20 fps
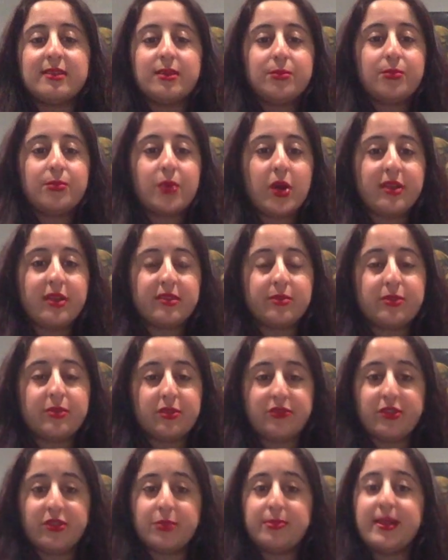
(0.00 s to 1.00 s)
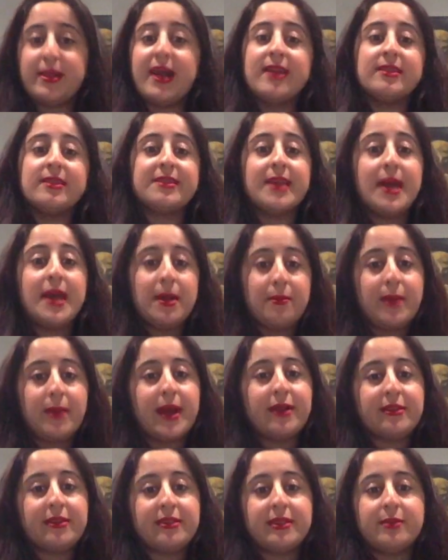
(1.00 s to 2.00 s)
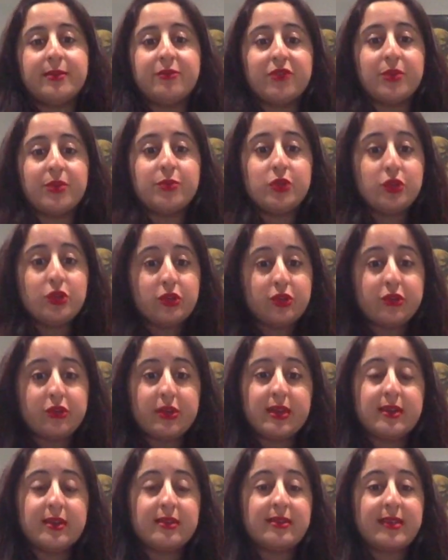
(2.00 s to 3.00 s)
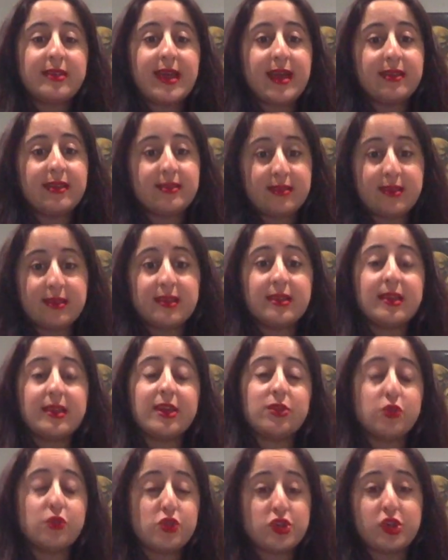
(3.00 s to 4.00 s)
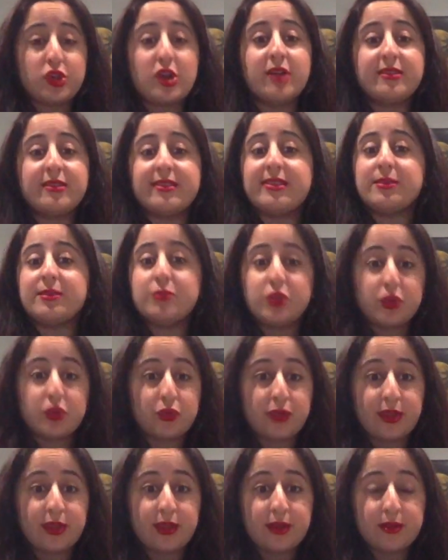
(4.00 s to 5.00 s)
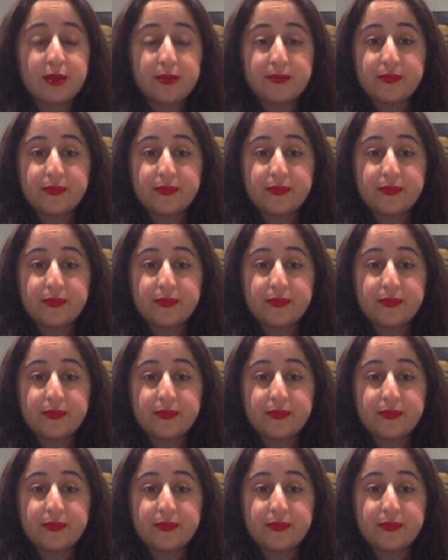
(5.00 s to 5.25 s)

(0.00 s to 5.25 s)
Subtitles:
impossible for plants, barring them from nutrients and sunlight, which caused them to wither.